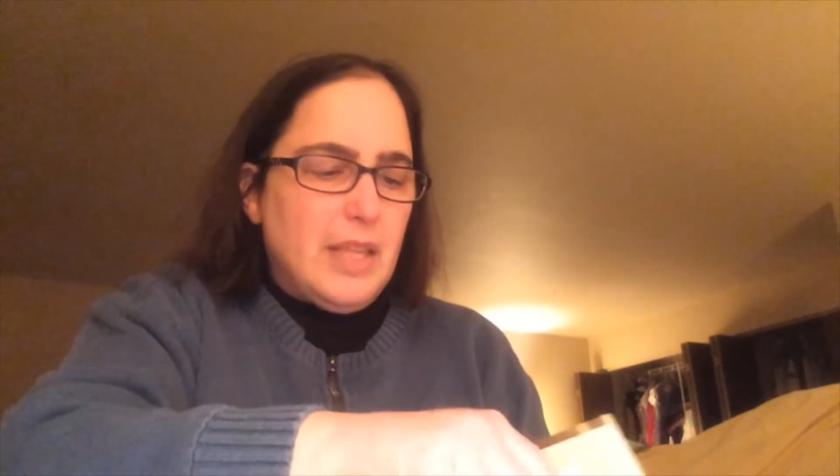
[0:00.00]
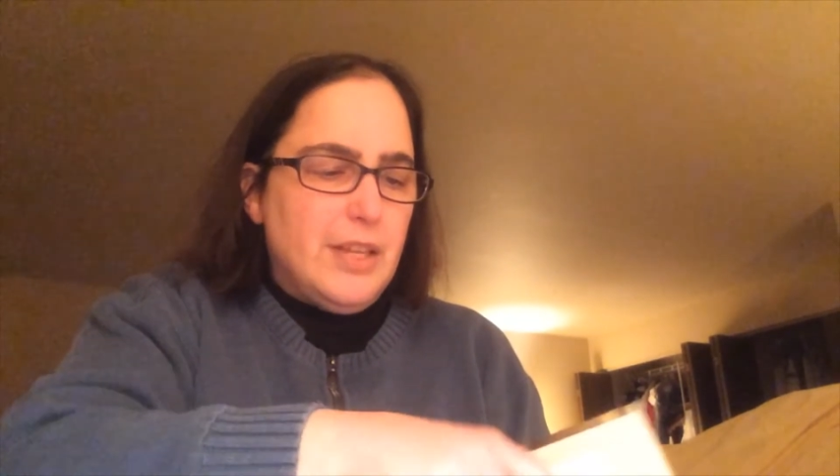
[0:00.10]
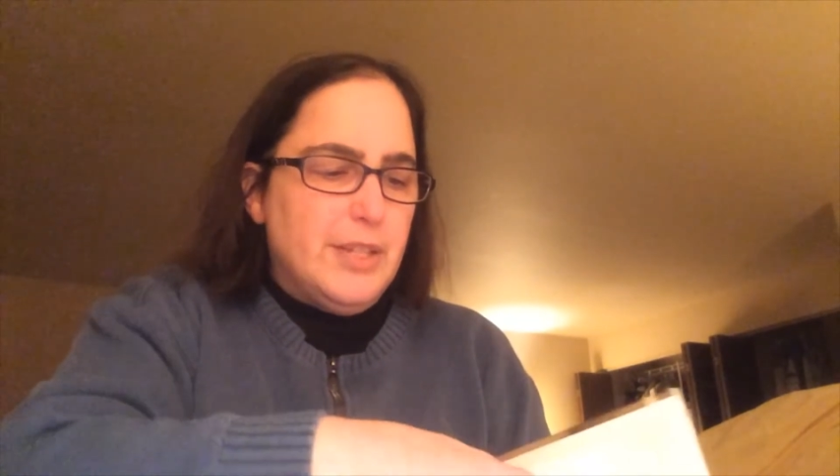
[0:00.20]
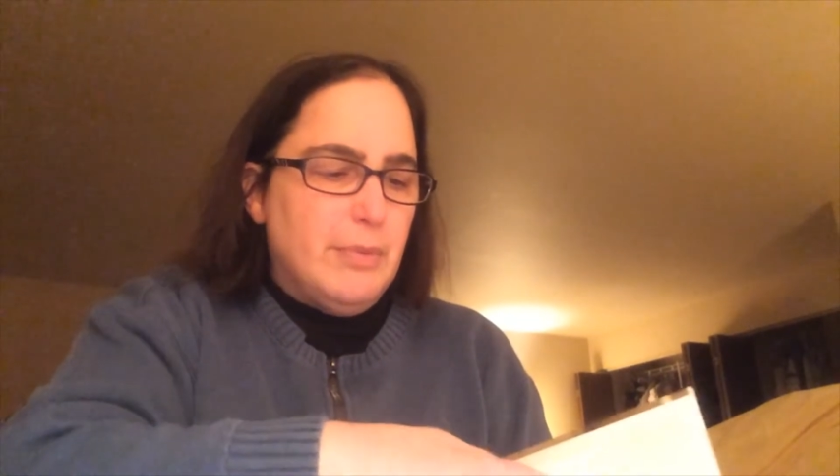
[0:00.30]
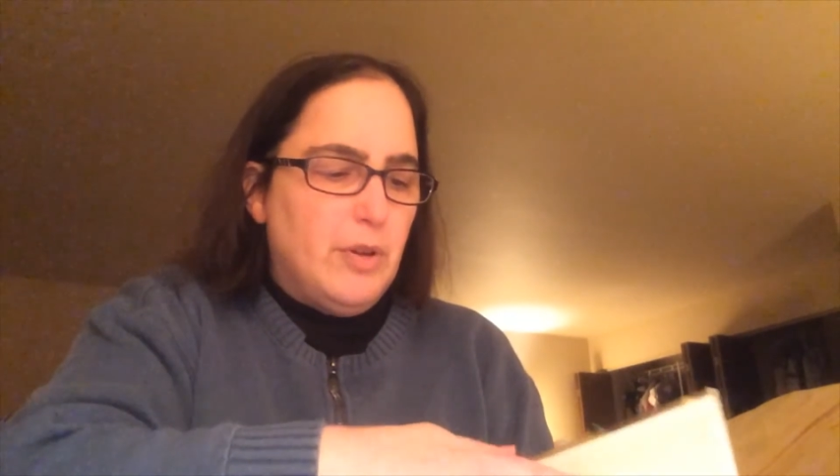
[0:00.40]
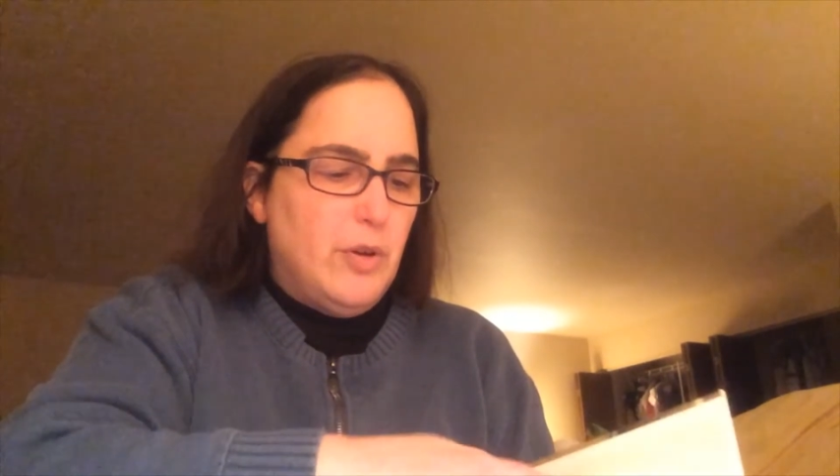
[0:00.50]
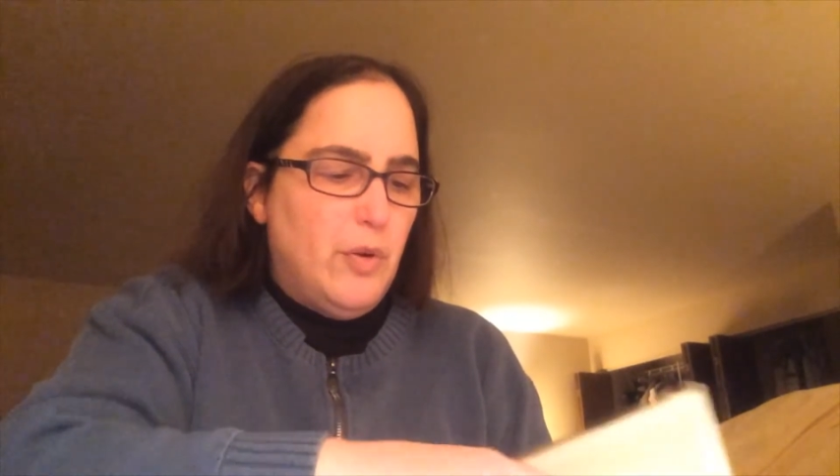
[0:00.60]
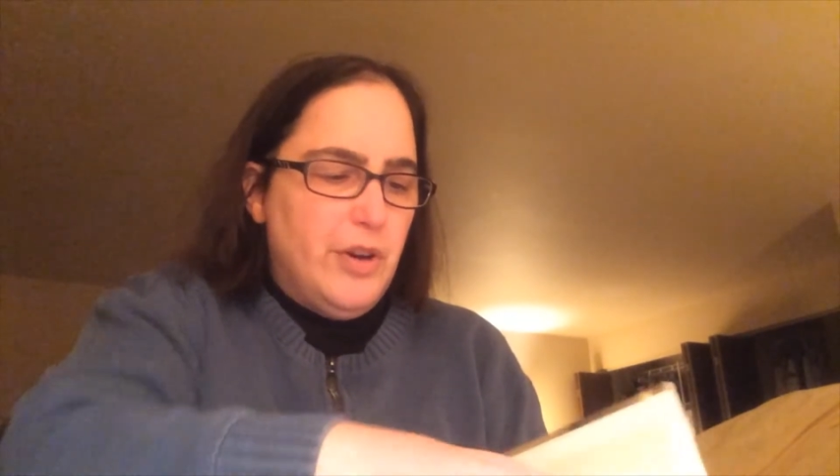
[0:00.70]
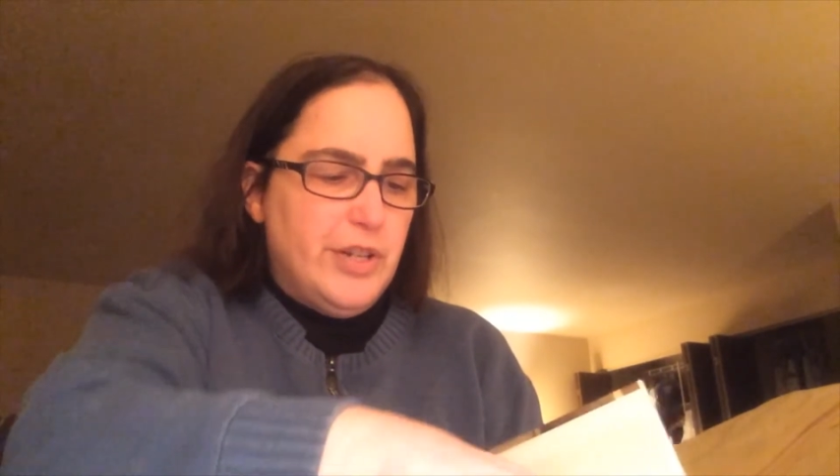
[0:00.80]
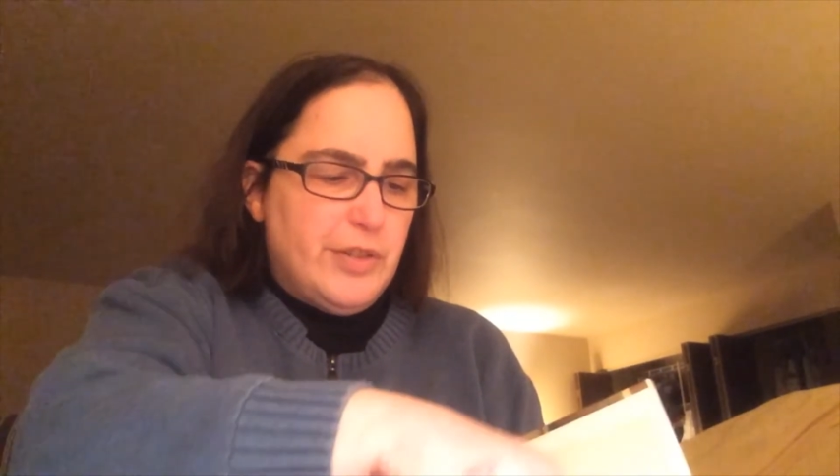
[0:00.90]
some
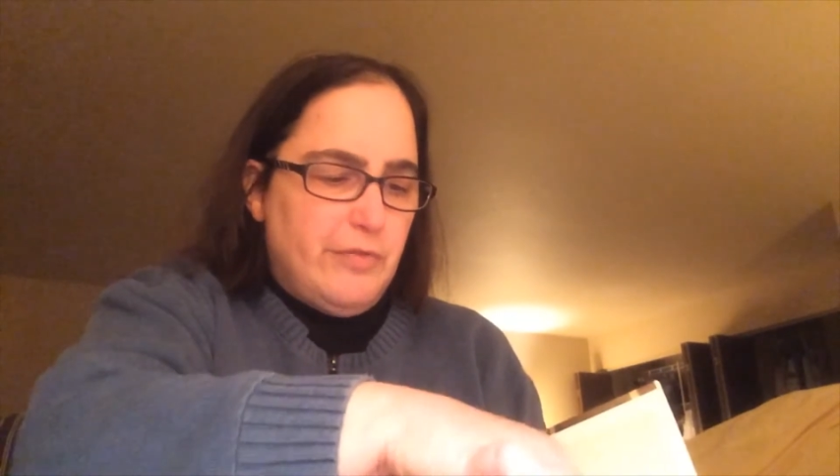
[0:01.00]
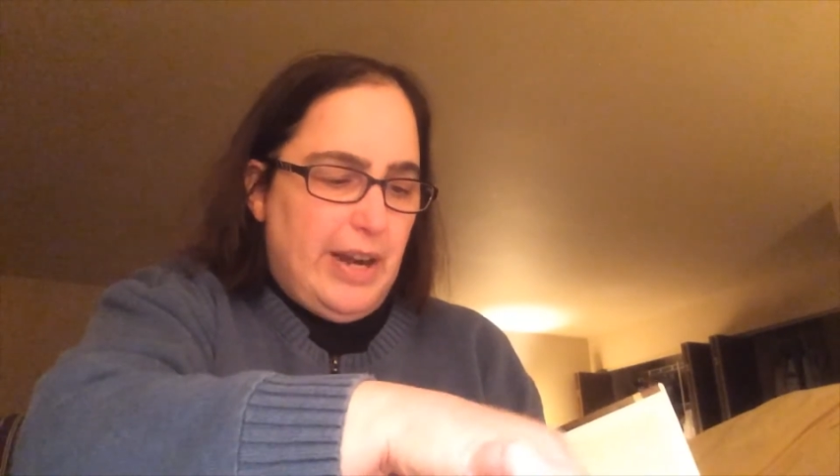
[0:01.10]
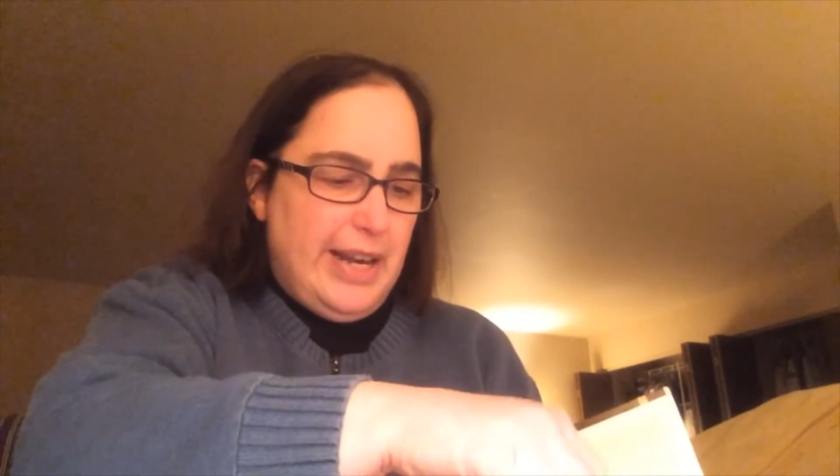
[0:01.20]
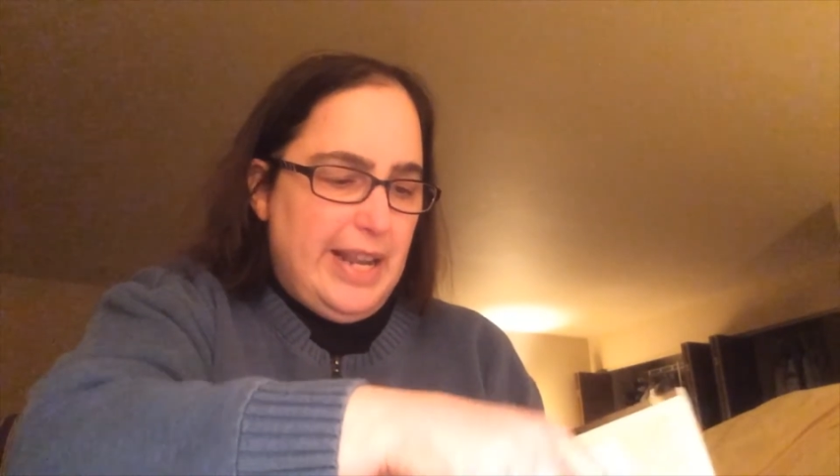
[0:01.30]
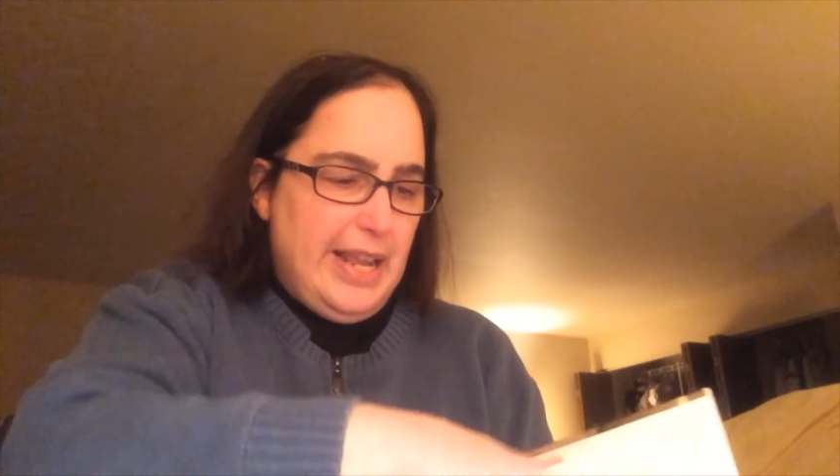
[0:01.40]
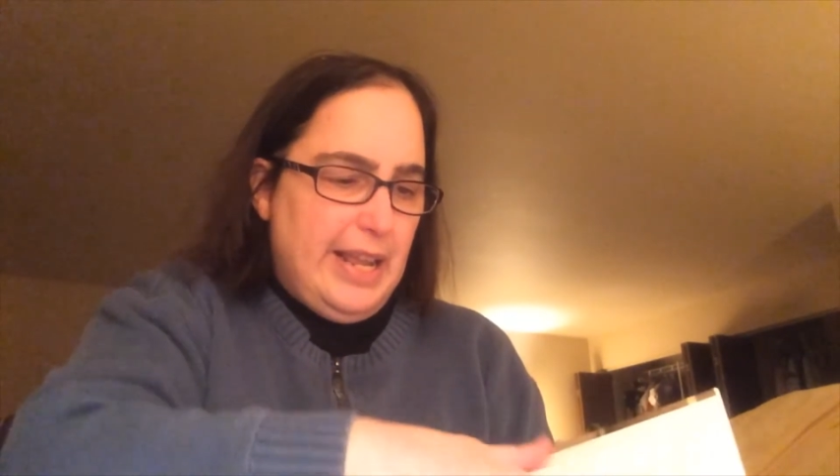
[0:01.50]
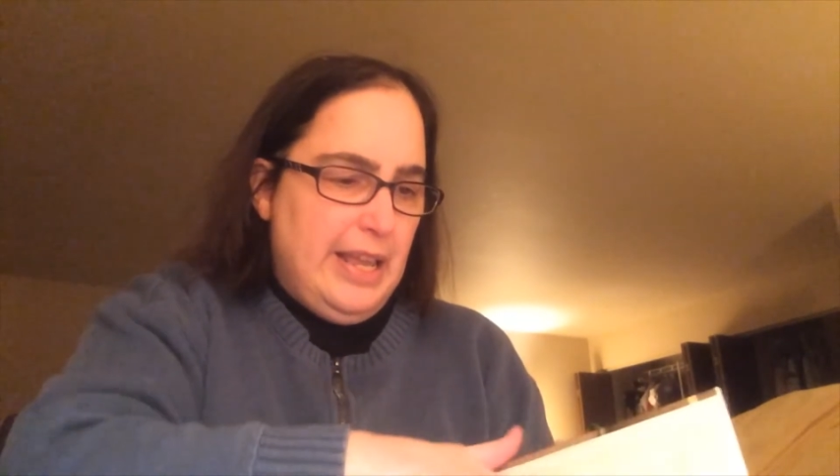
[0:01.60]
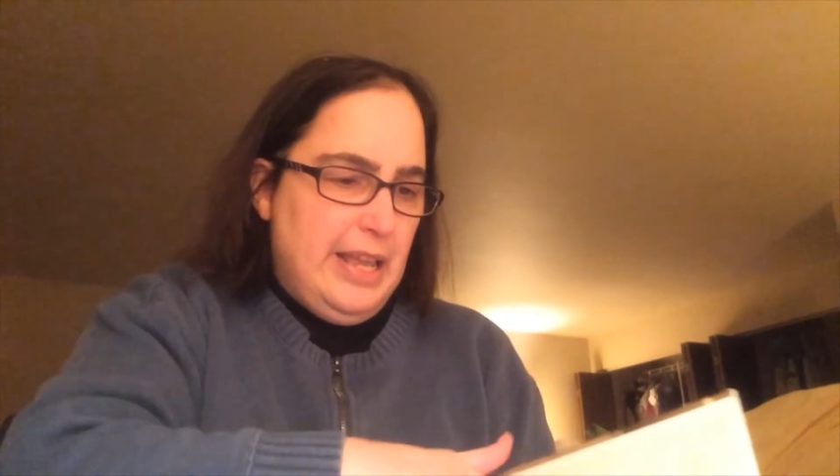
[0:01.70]
gorgeous writing.